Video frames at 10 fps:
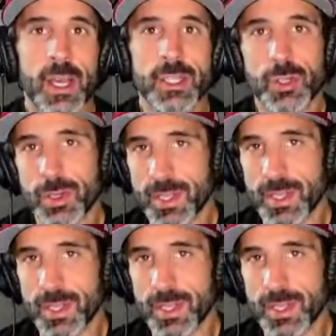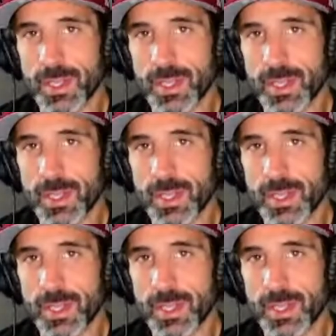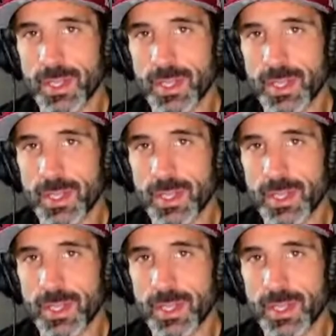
doing these solo podcasts, just kind of sharing